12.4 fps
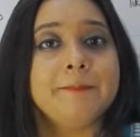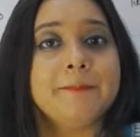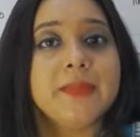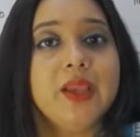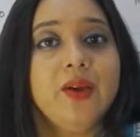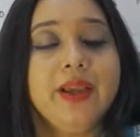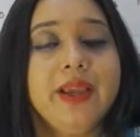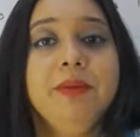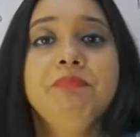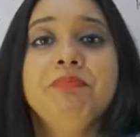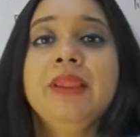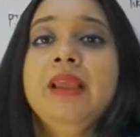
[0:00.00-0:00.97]

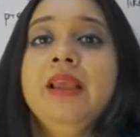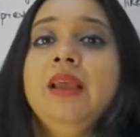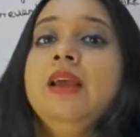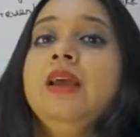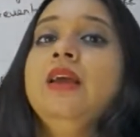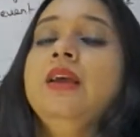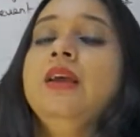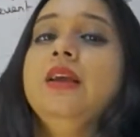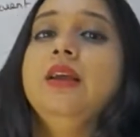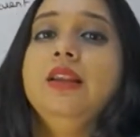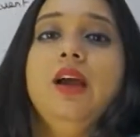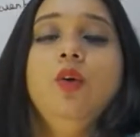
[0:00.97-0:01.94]
Okay.
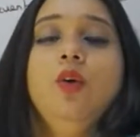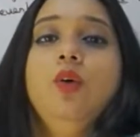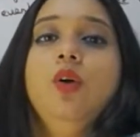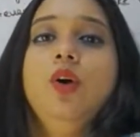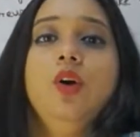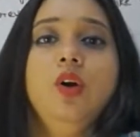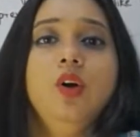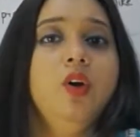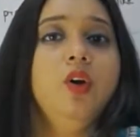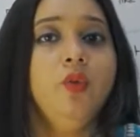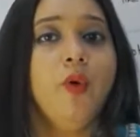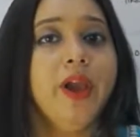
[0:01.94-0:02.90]
Now,
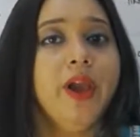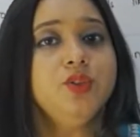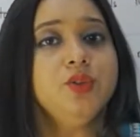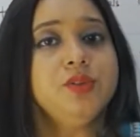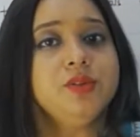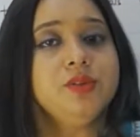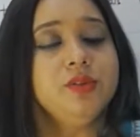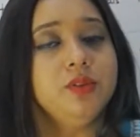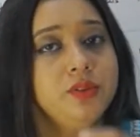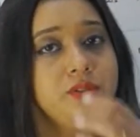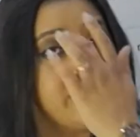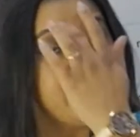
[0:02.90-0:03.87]
where do
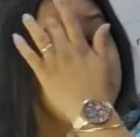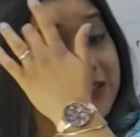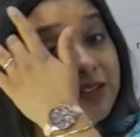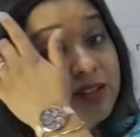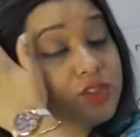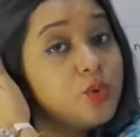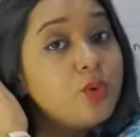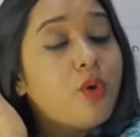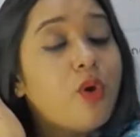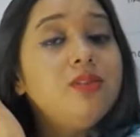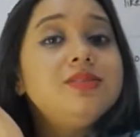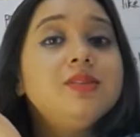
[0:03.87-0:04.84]
test takers go
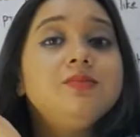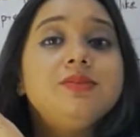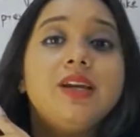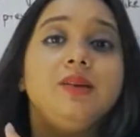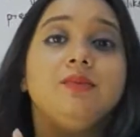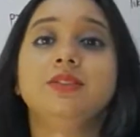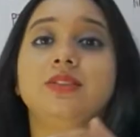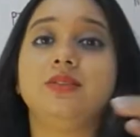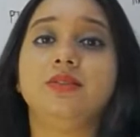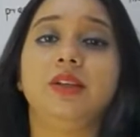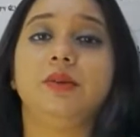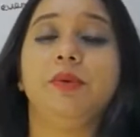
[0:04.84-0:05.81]
wrong? Sometimes
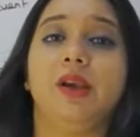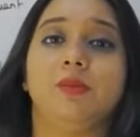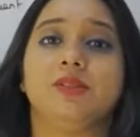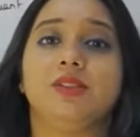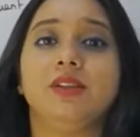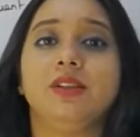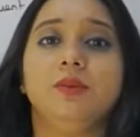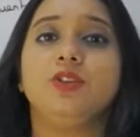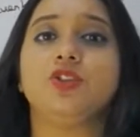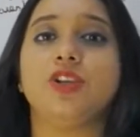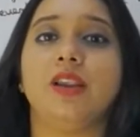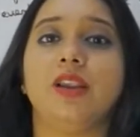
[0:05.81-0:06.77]
it becomes a little bit
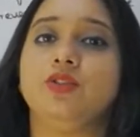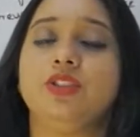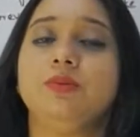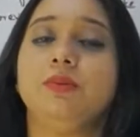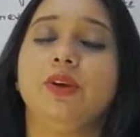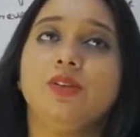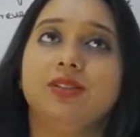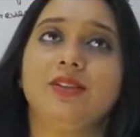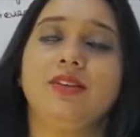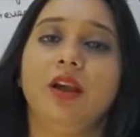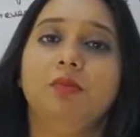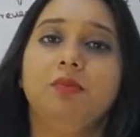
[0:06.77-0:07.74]
challenging because the
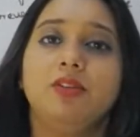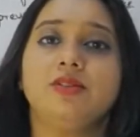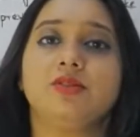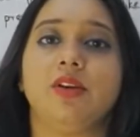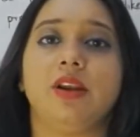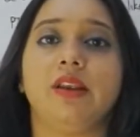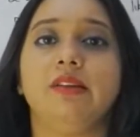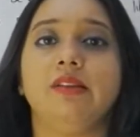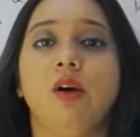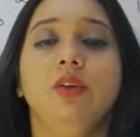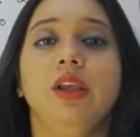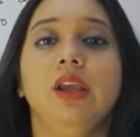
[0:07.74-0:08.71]
timer is running
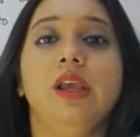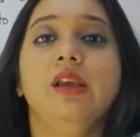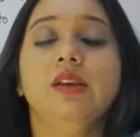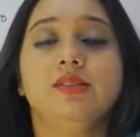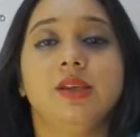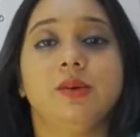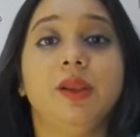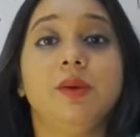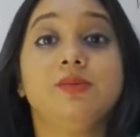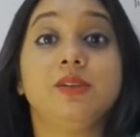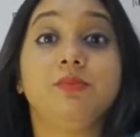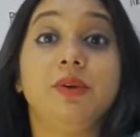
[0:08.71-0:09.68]
down. Sometimes
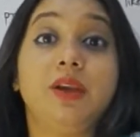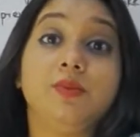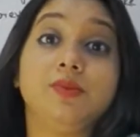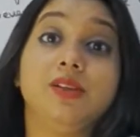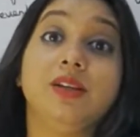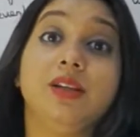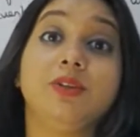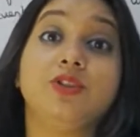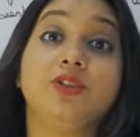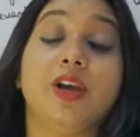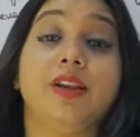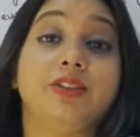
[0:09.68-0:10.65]
it becomes a little bit
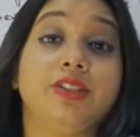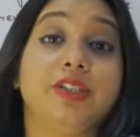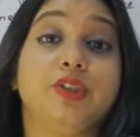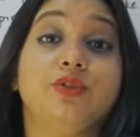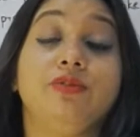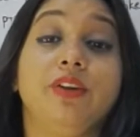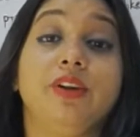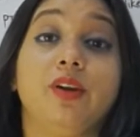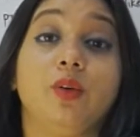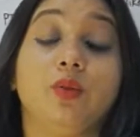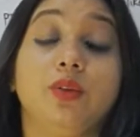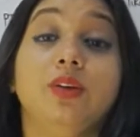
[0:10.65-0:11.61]
challenging to figure
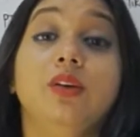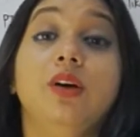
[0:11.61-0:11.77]
out the